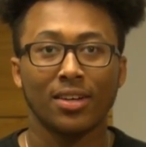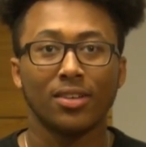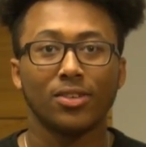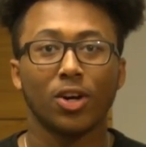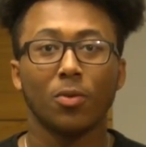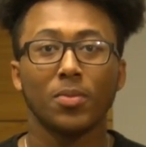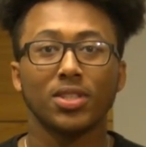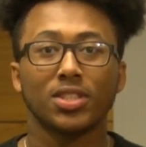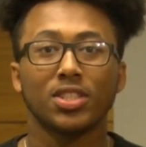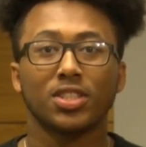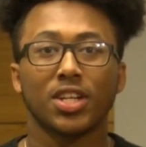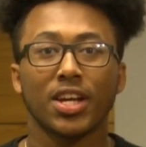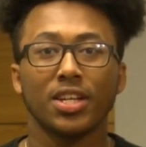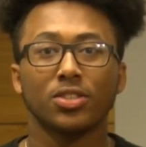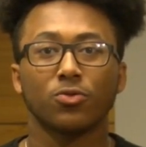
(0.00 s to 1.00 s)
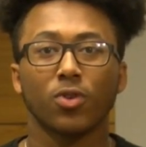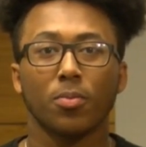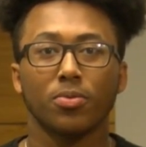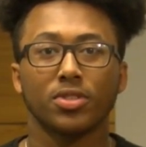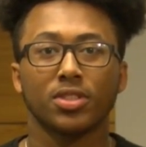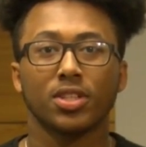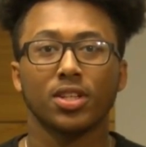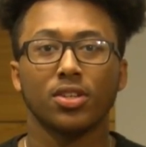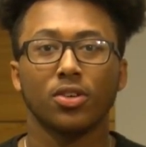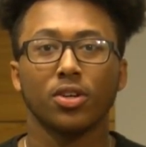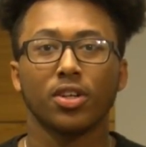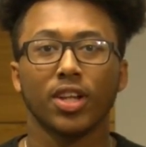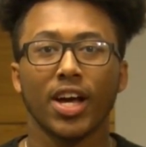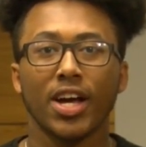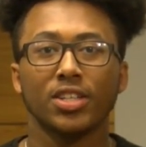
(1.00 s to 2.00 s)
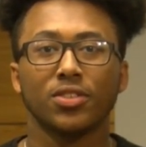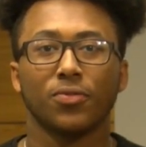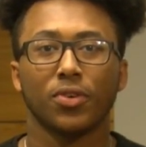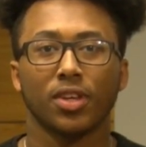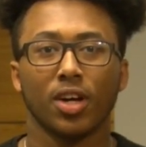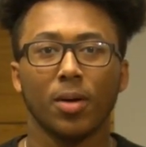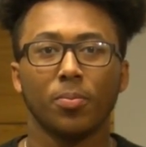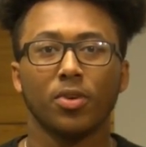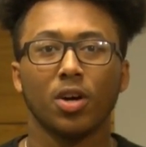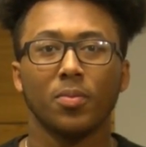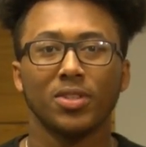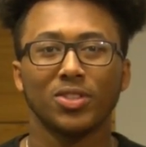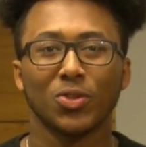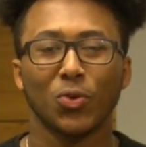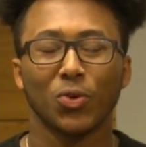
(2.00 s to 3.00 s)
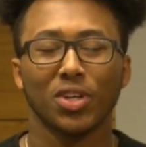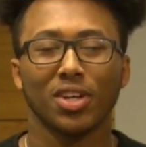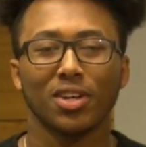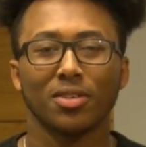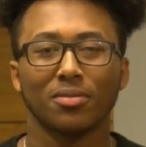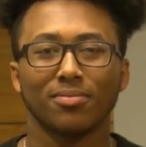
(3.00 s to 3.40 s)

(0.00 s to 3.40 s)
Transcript: Don't miss this chance to represent your class for the upcoming school year.